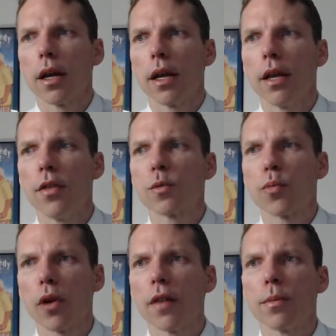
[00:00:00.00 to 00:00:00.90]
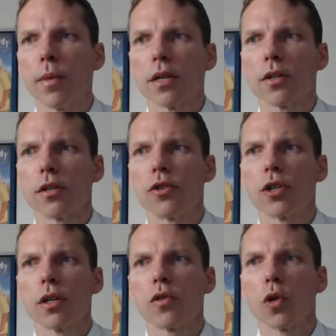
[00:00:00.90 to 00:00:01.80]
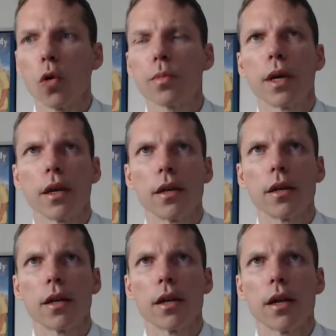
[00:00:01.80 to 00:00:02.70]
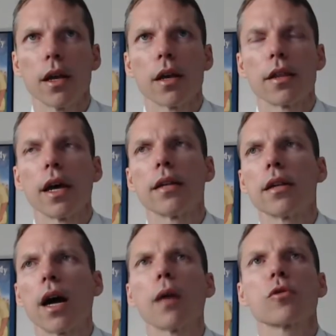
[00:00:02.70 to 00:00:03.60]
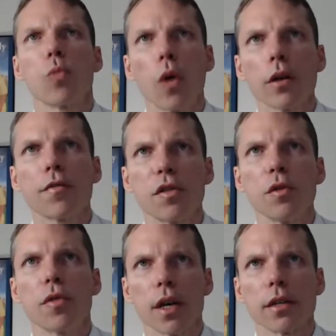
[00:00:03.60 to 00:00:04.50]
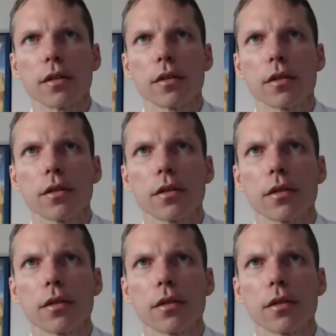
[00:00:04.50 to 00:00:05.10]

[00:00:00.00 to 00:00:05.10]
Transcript: in this private message, told me that I was one of two things.